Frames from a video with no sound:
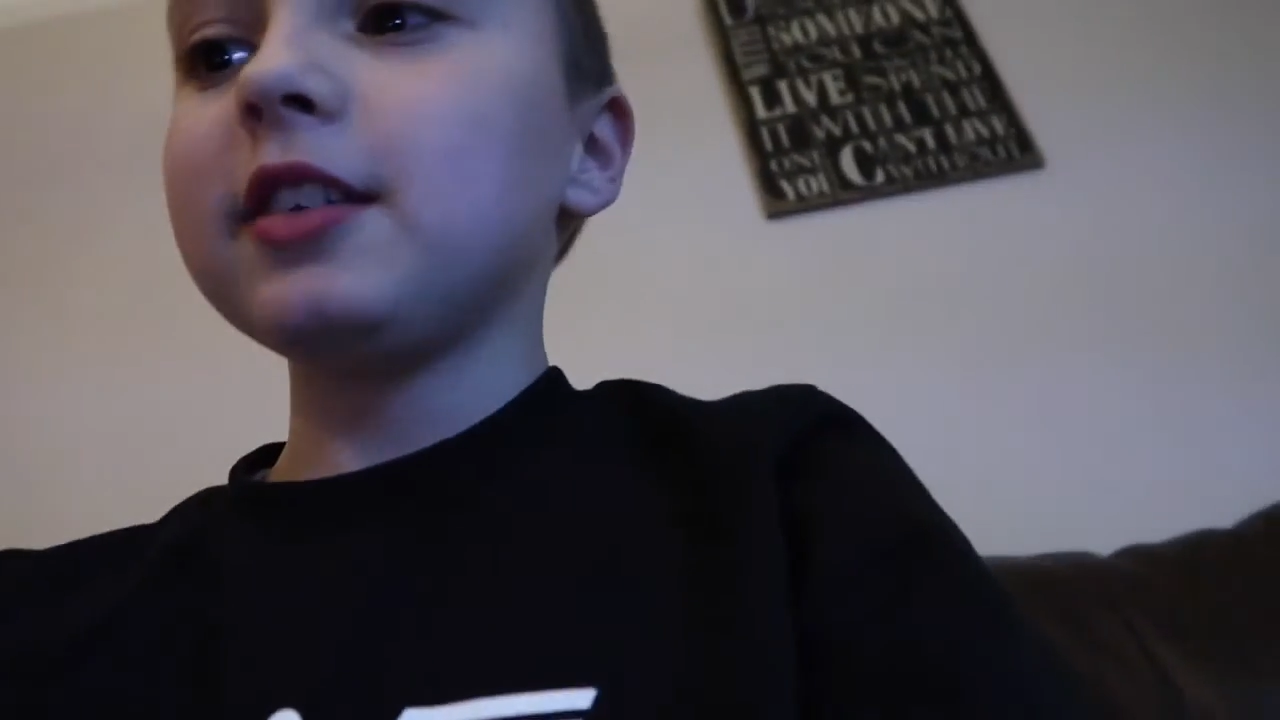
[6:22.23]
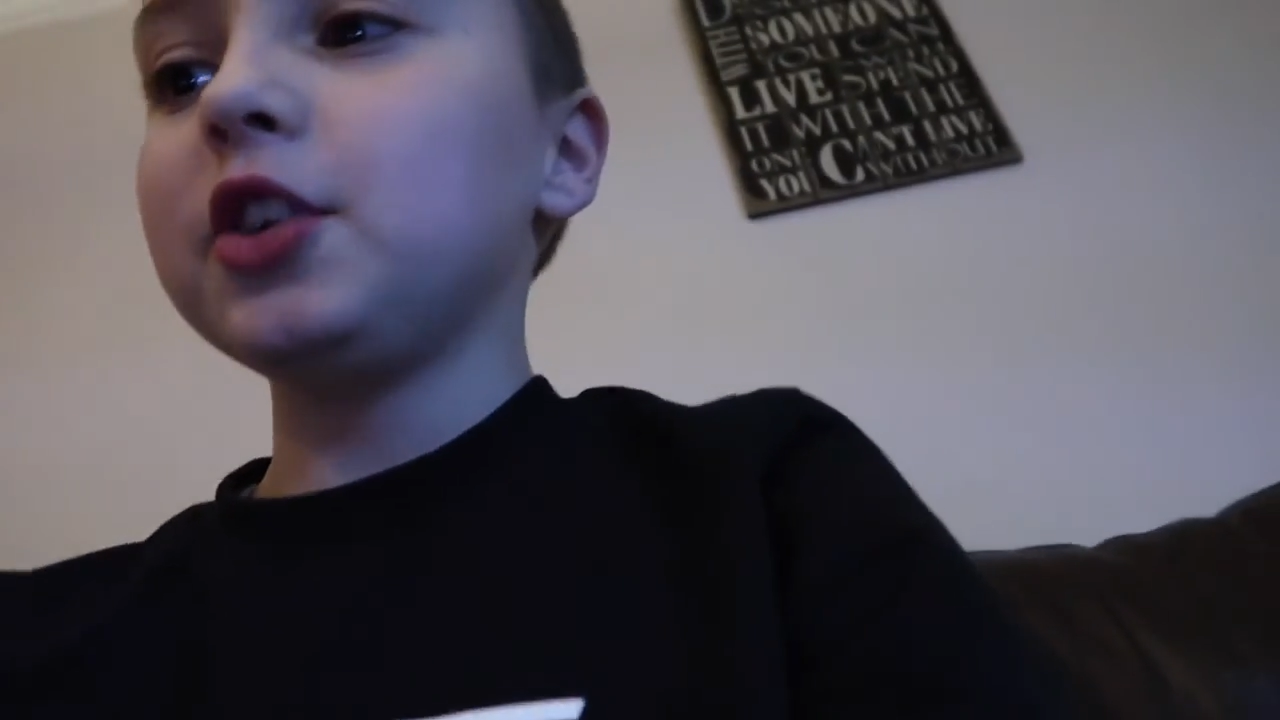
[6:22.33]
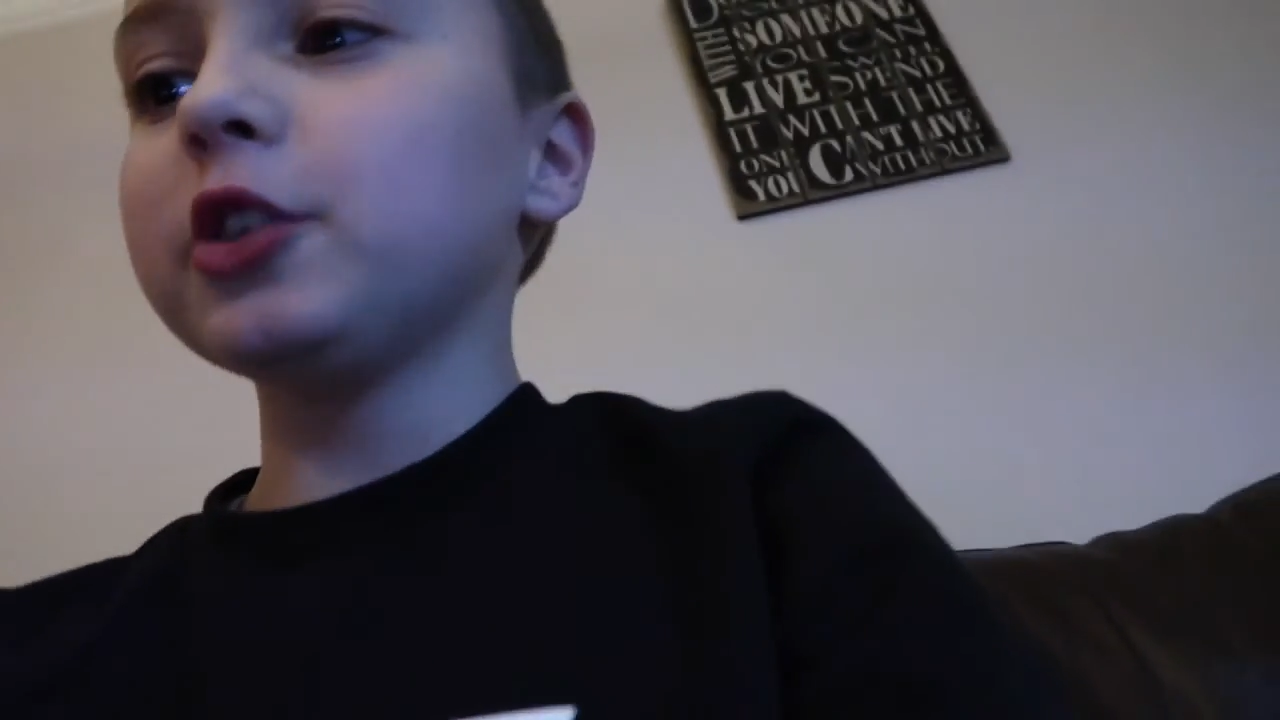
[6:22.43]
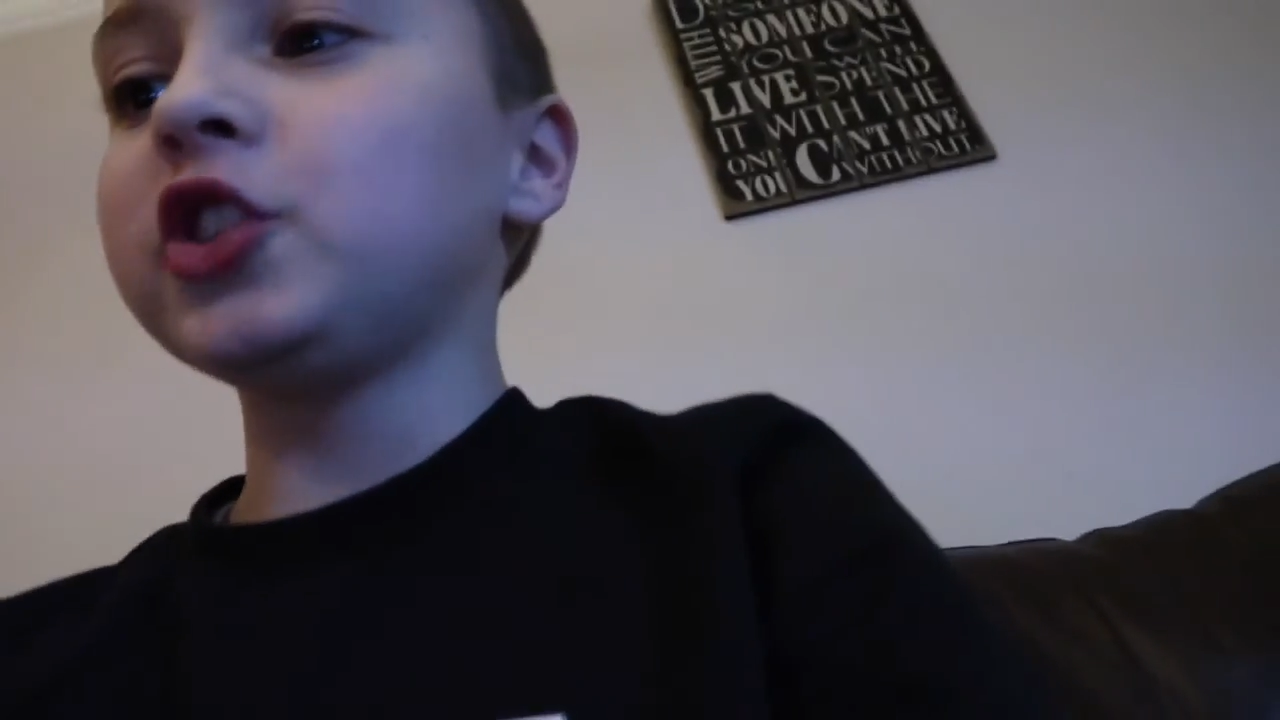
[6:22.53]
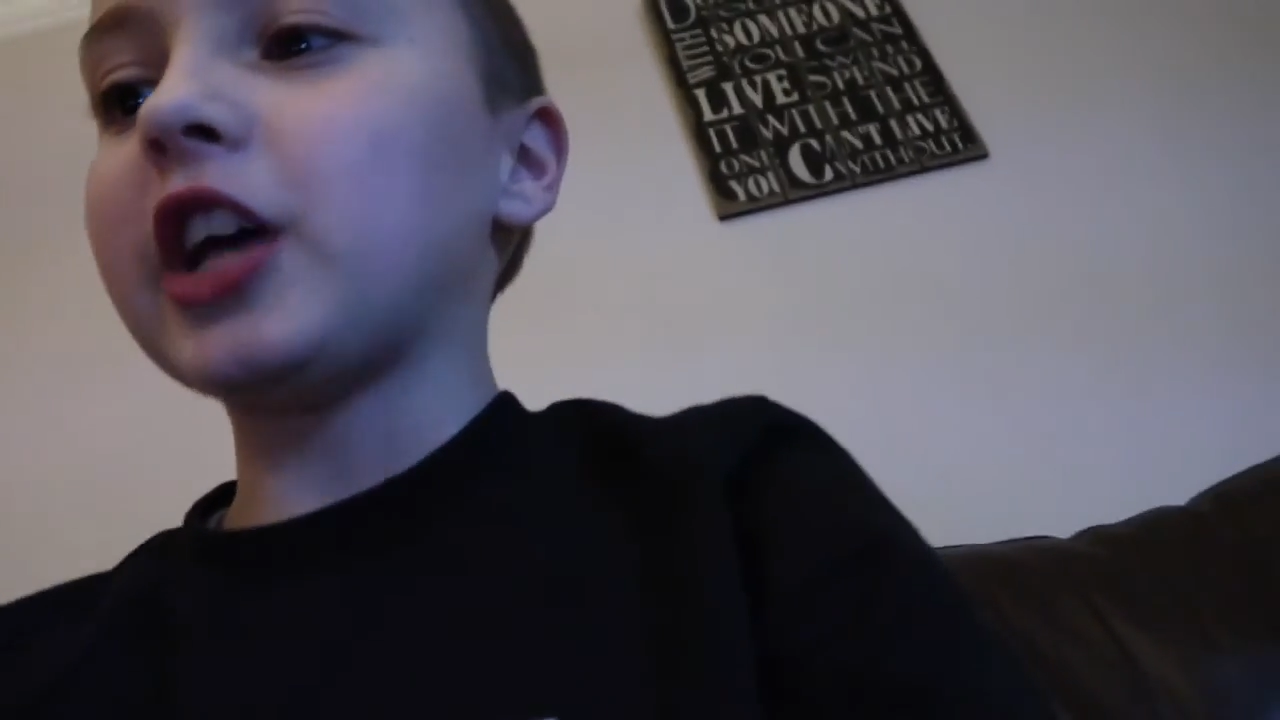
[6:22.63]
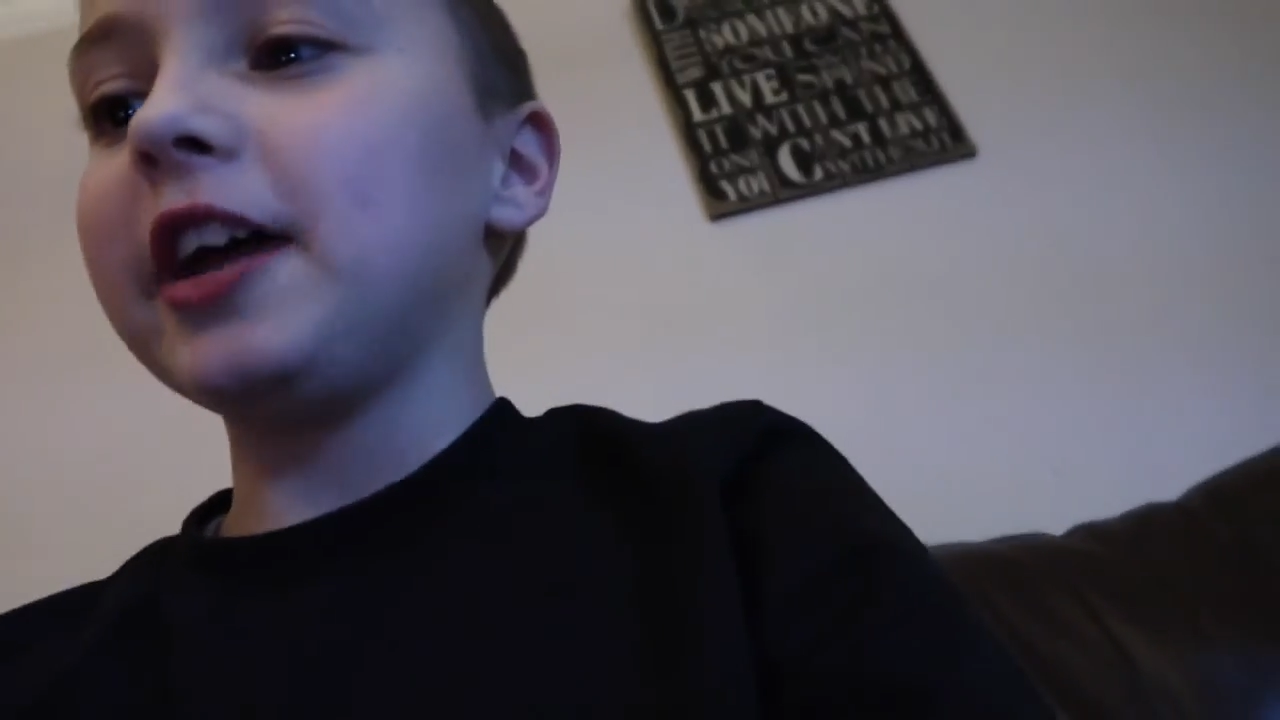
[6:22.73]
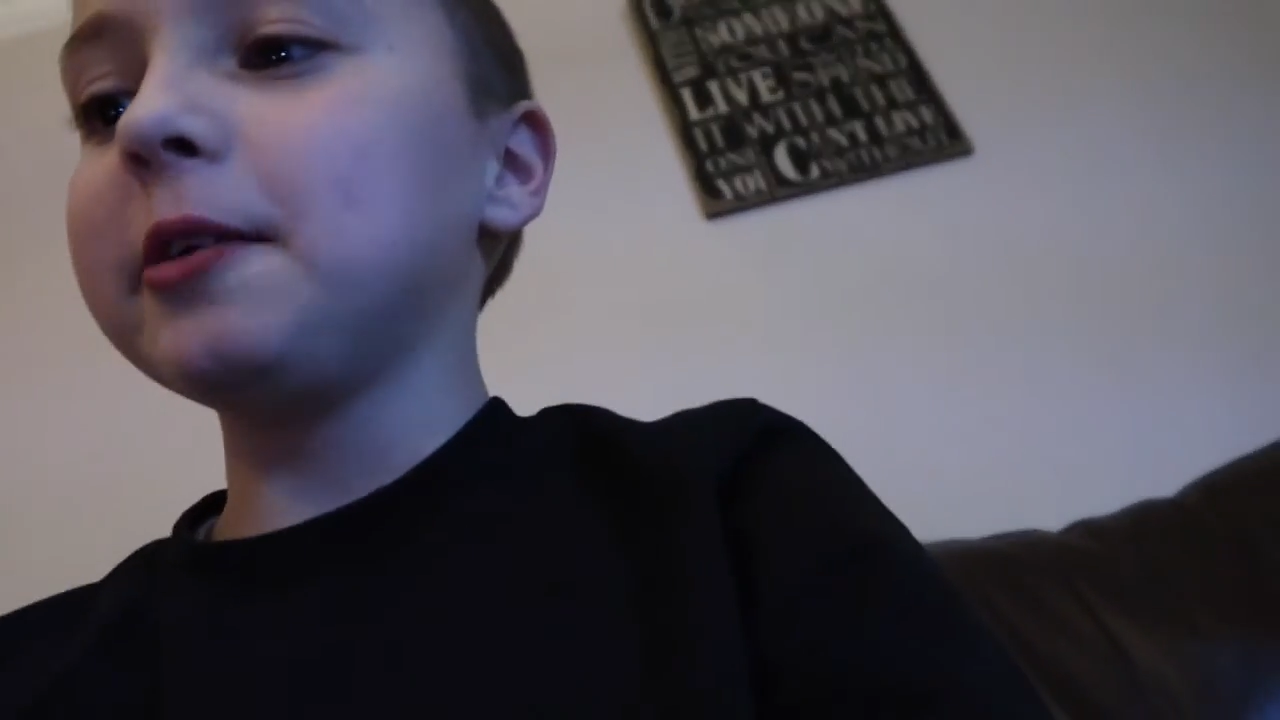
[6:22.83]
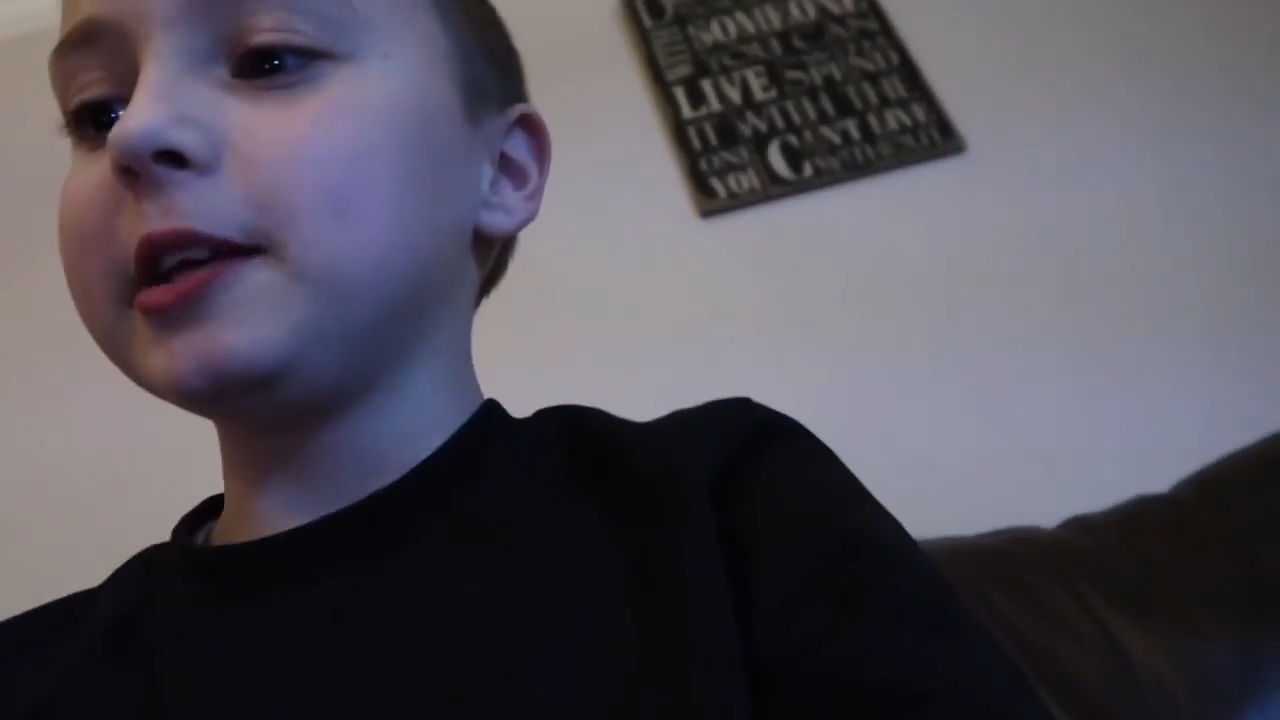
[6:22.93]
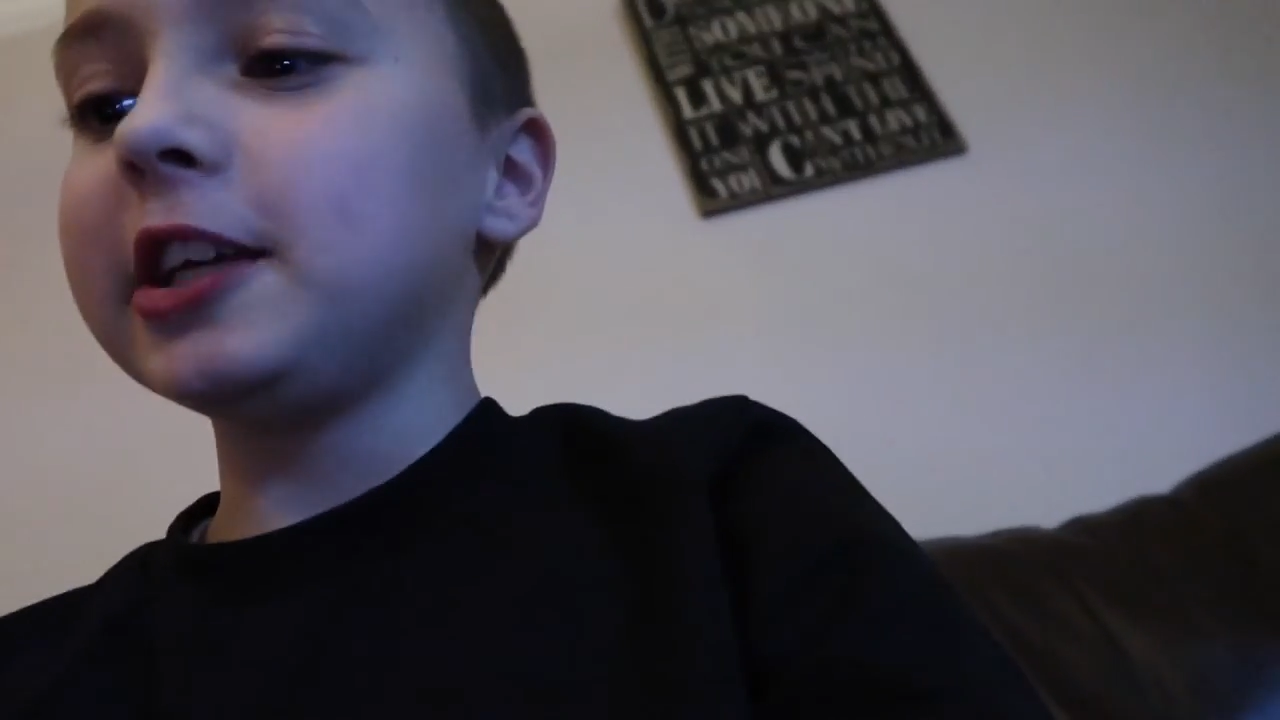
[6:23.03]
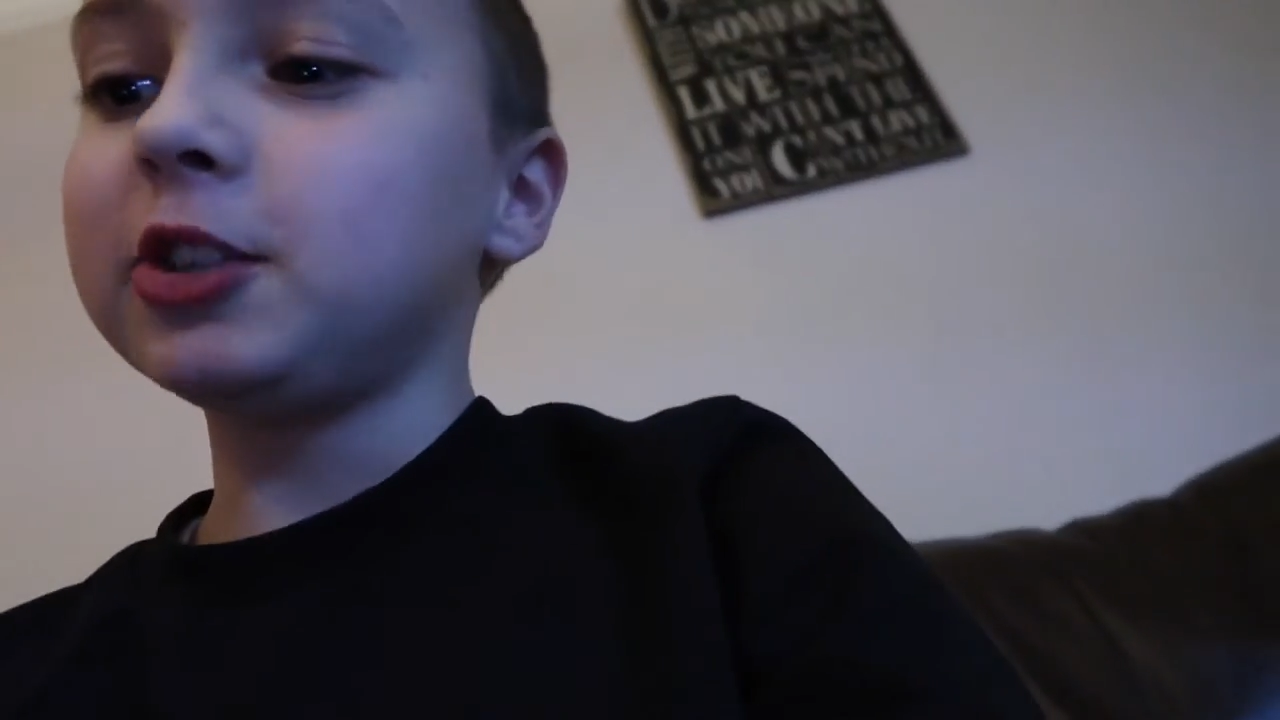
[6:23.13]
You're
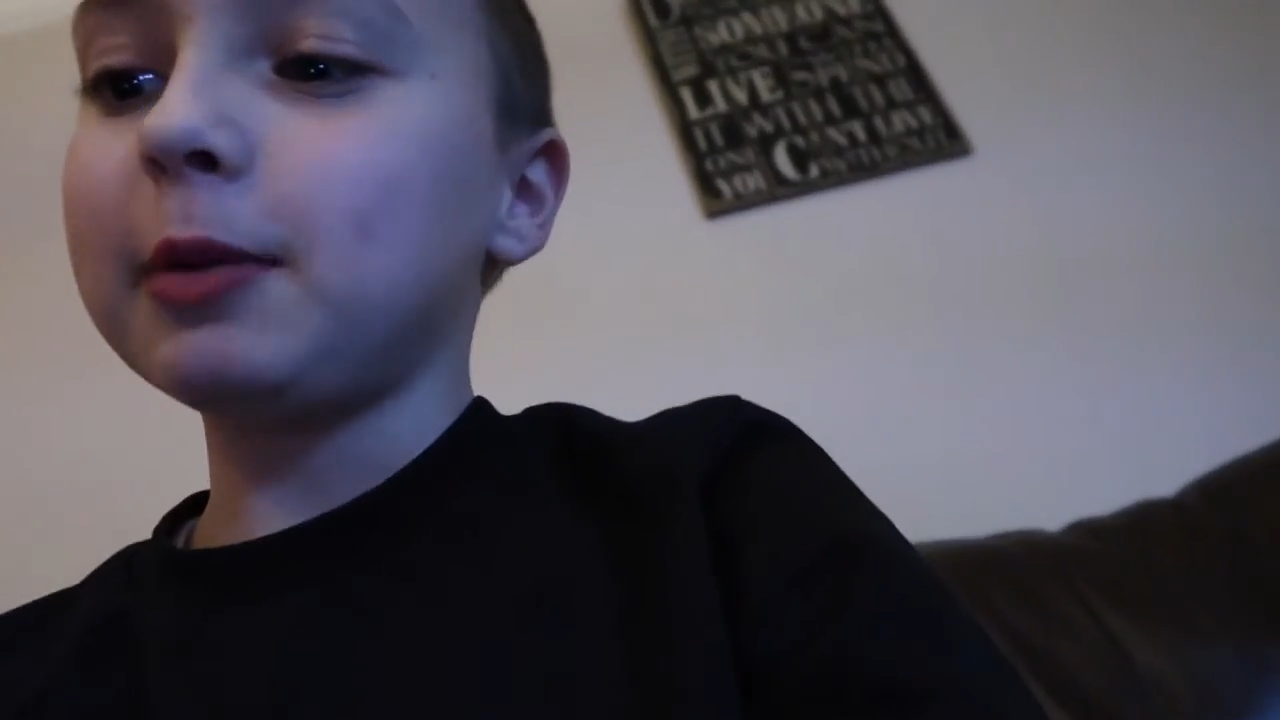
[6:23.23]
sideways,